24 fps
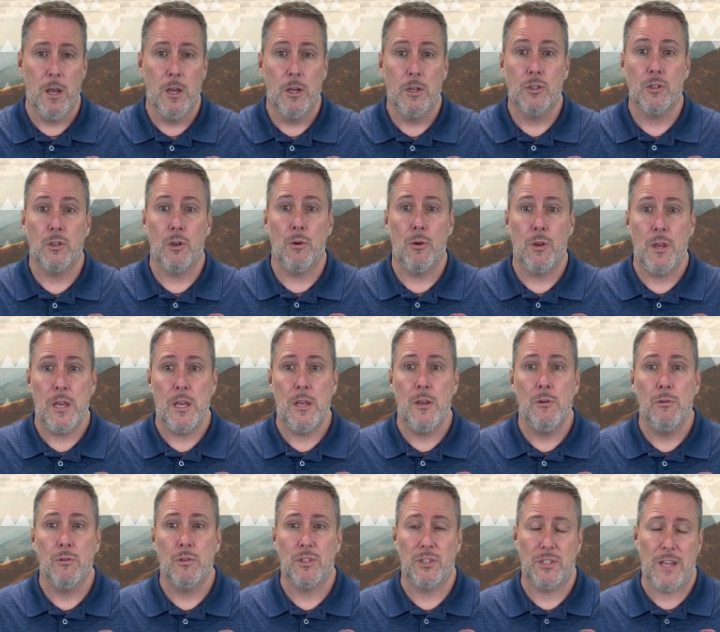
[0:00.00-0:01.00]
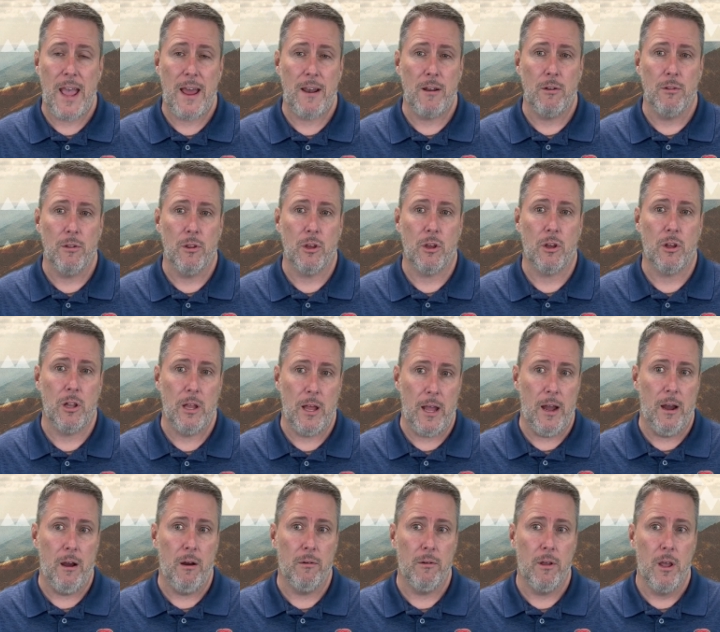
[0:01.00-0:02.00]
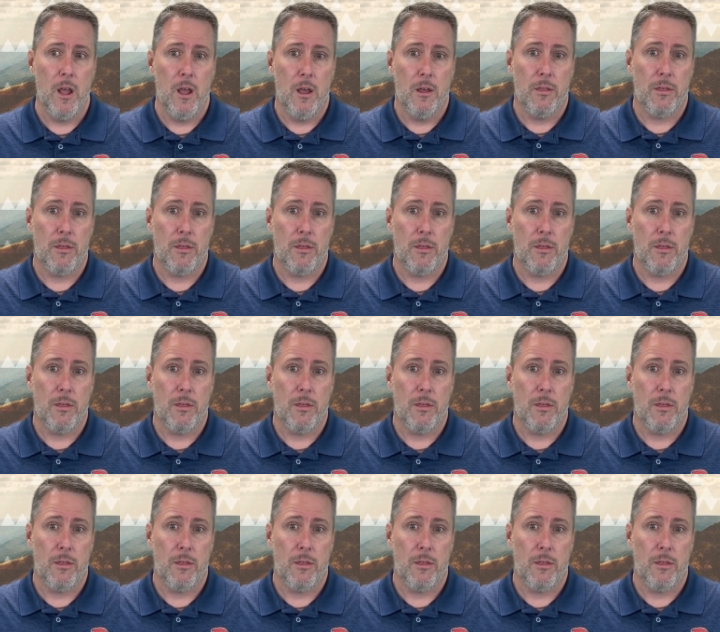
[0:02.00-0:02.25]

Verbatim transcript: So he who sat on the cloud